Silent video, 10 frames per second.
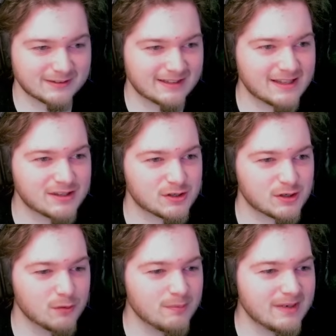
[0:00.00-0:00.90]
That's
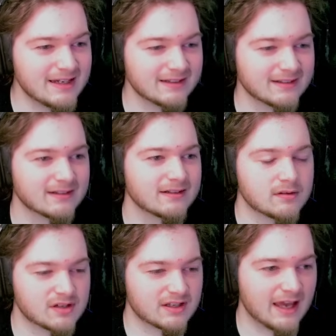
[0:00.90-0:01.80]
so mean.
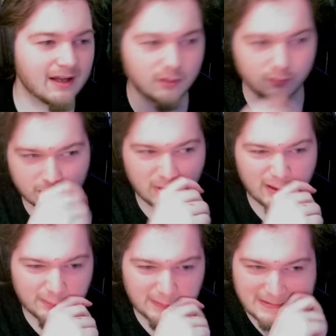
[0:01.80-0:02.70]
A kangaroo
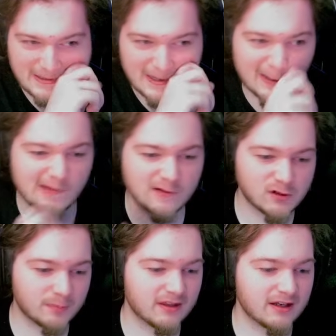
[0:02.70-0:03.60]
up in a cage
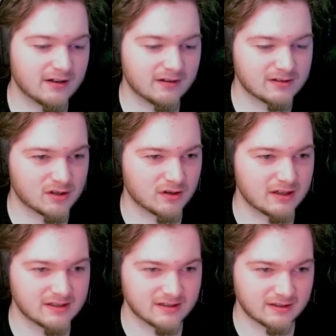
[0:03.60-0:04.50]
up there? That's
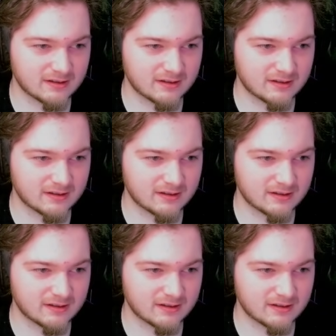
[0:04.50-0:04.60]
crazy.